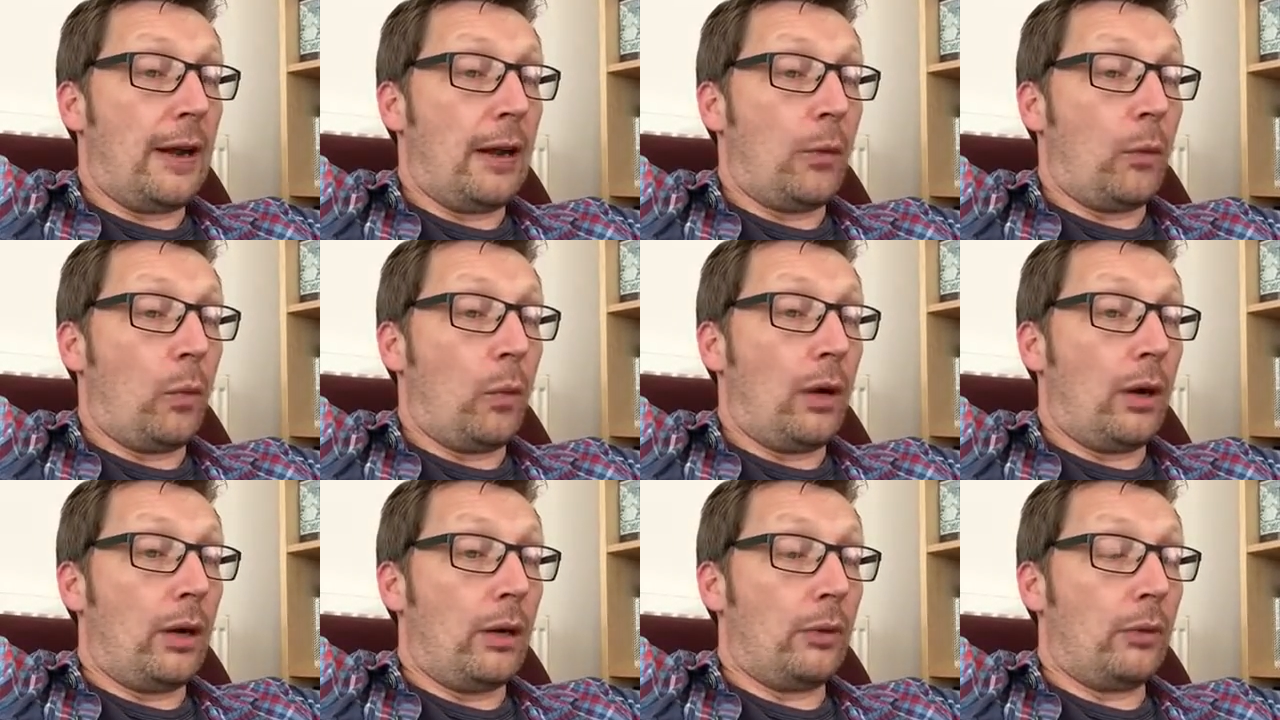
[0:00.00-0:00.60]

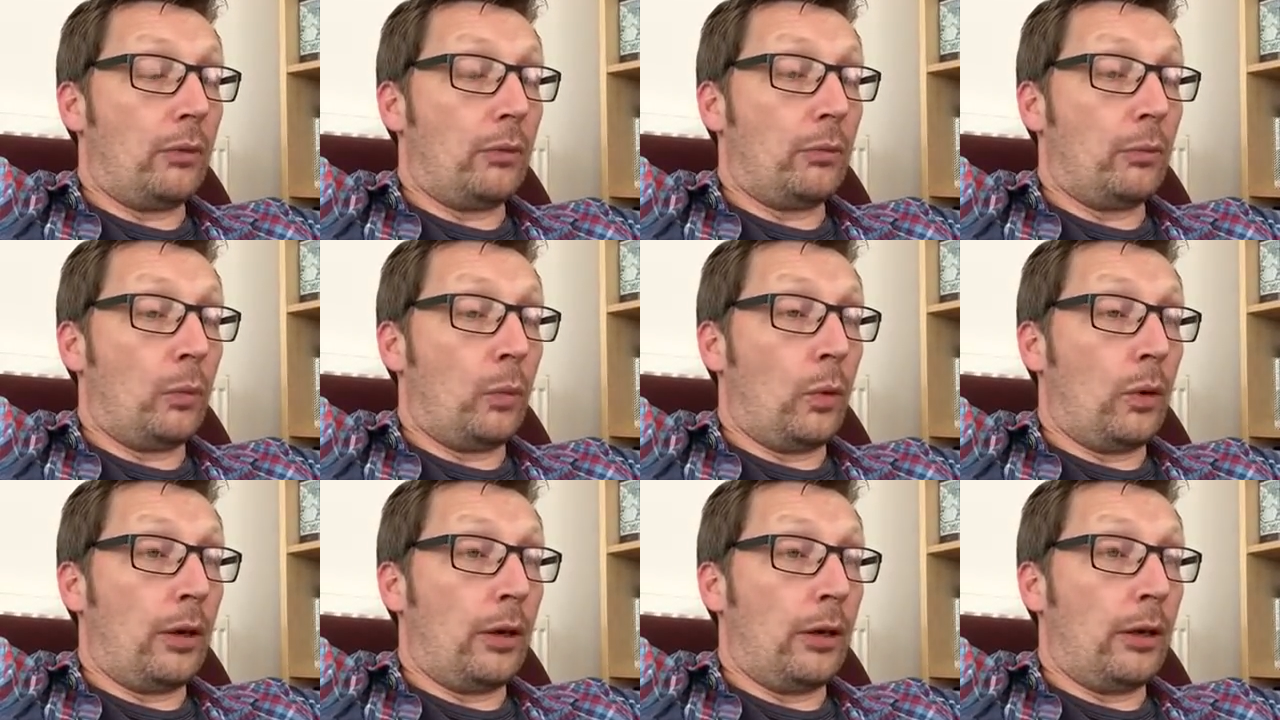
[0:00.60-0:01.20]

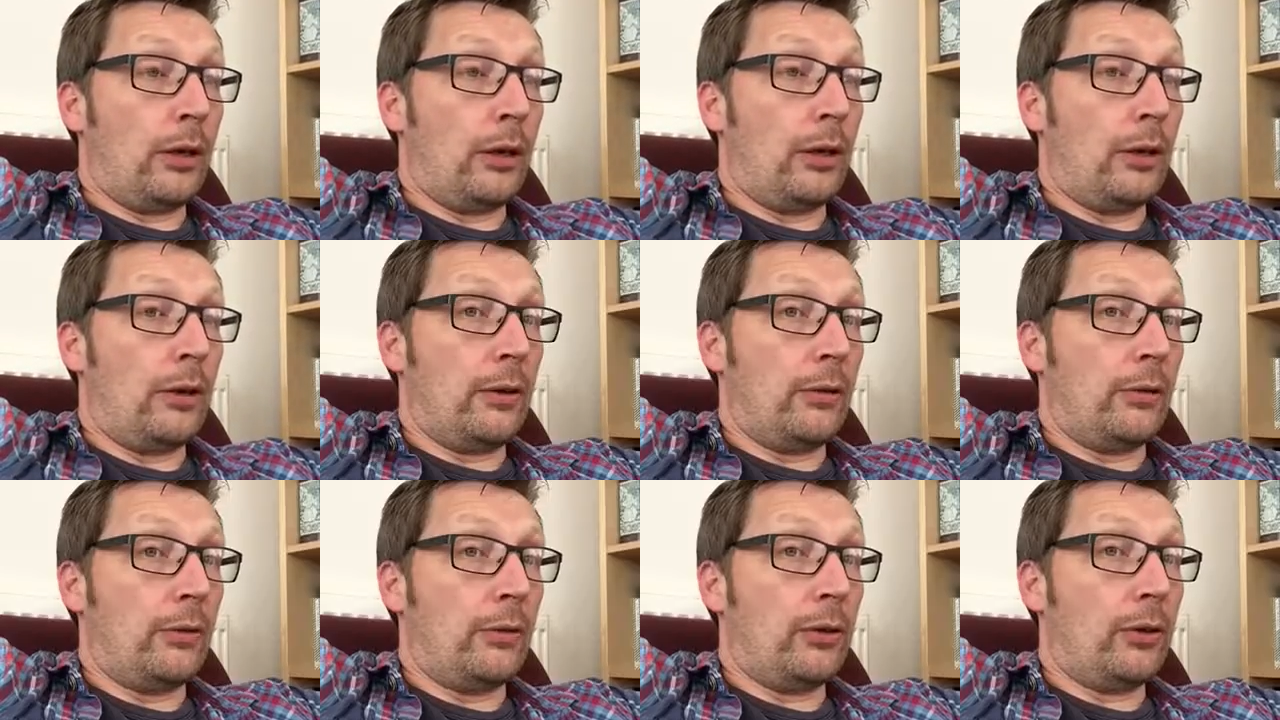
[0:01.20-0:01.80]

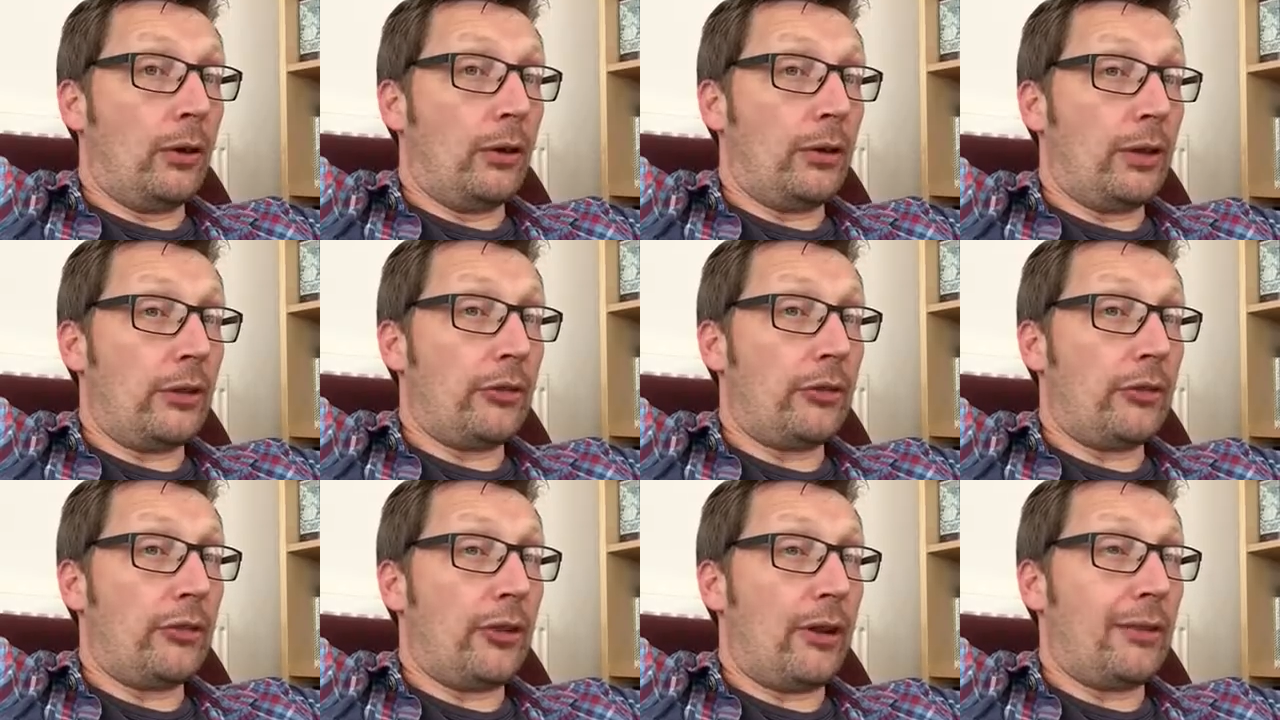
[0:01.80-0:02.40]
were not
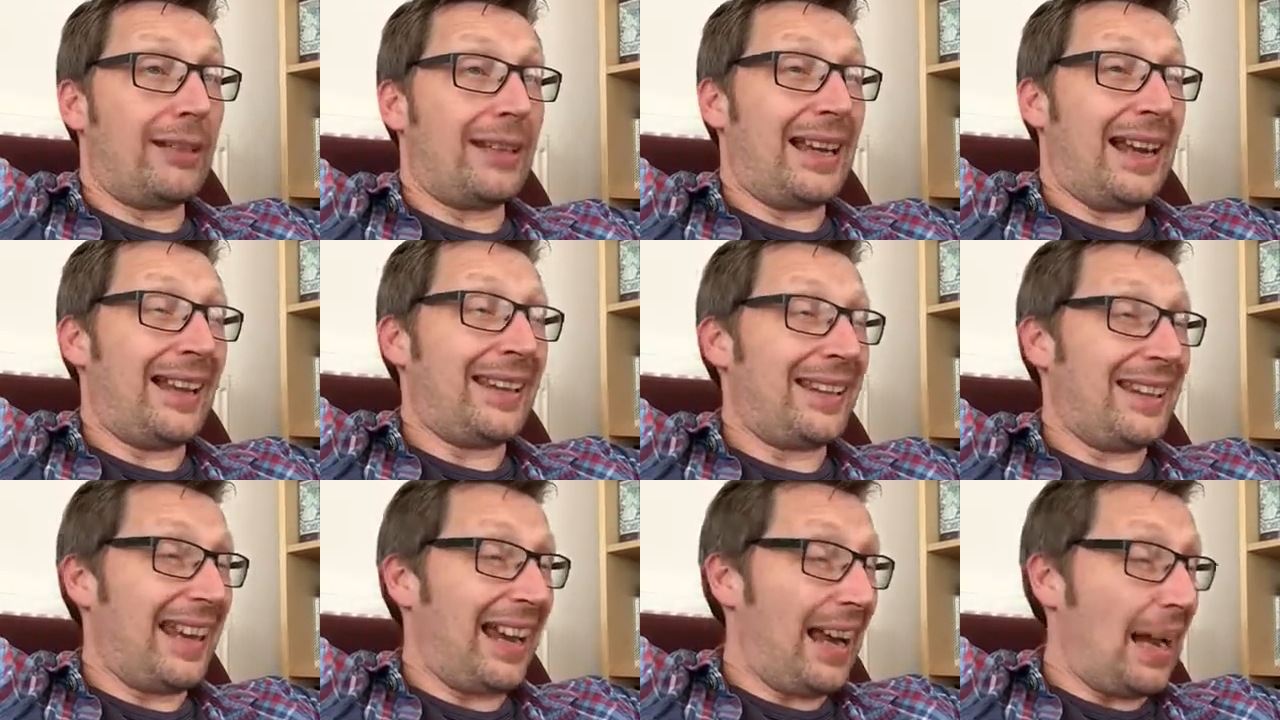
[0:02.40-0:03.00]
necessarily
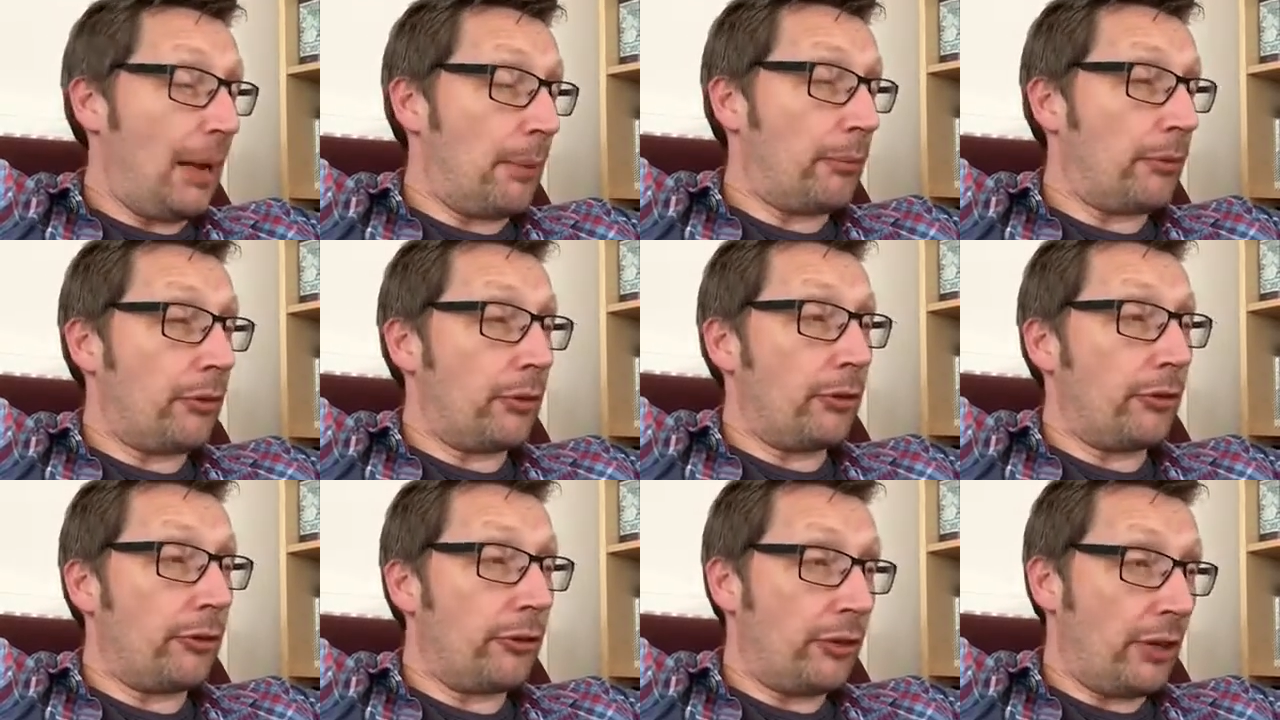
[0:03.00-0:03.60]
at the
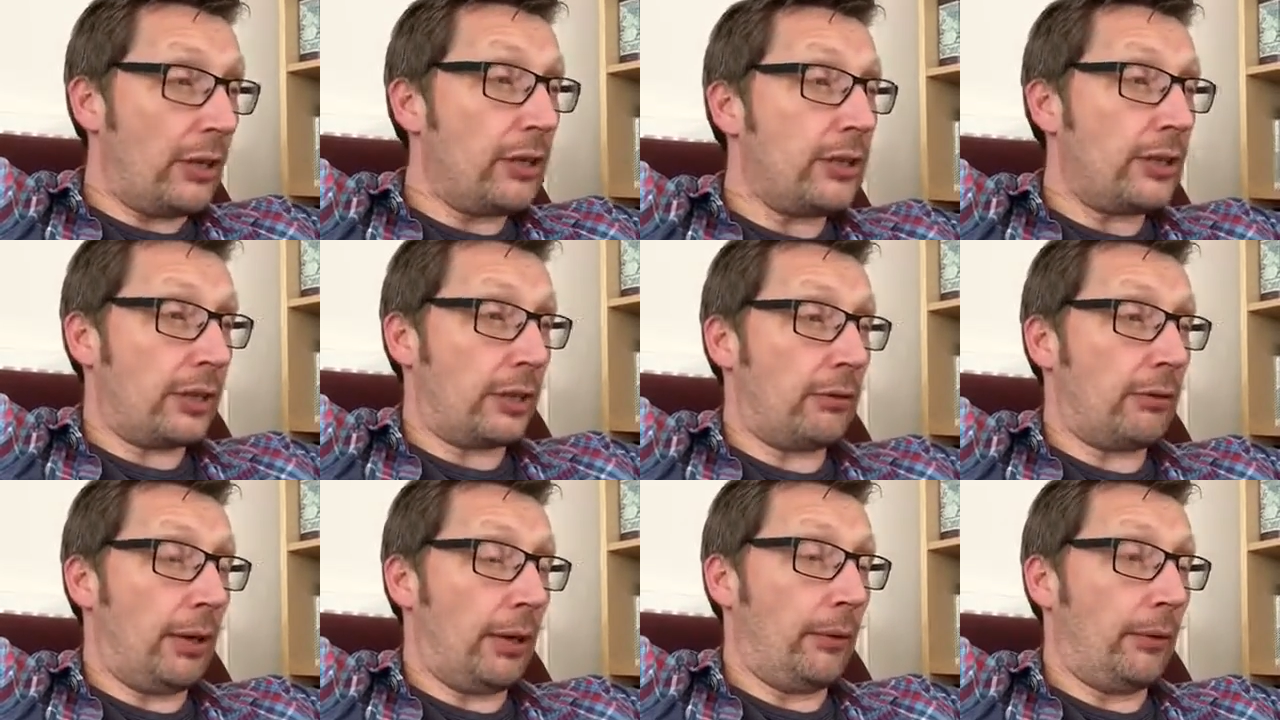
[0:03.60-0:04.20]
absolute
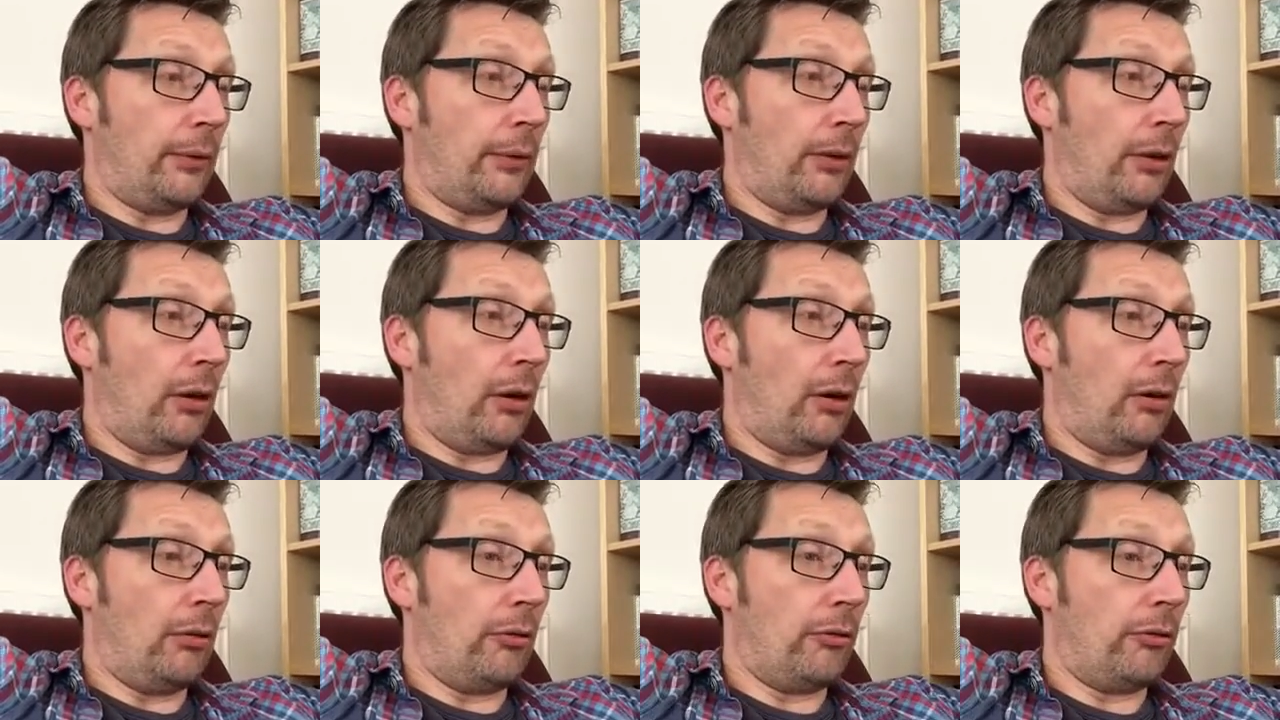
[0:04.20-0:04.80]
centre ground
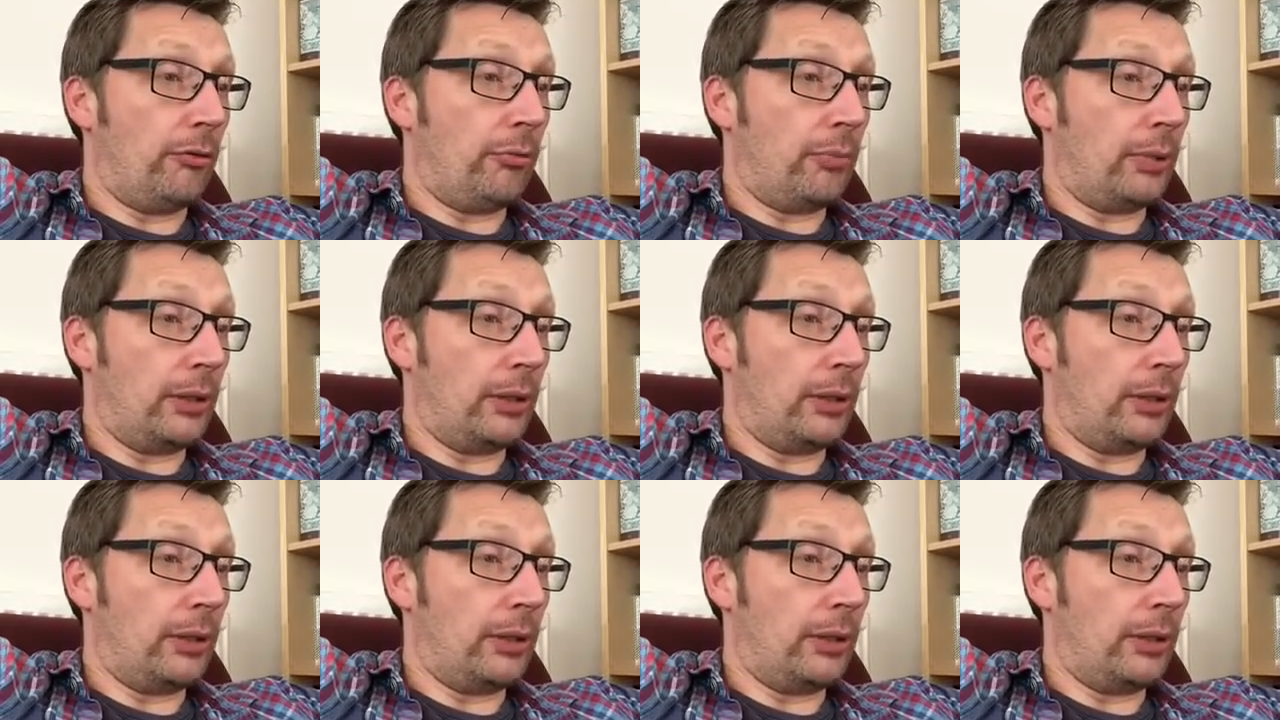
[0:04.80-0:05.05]
of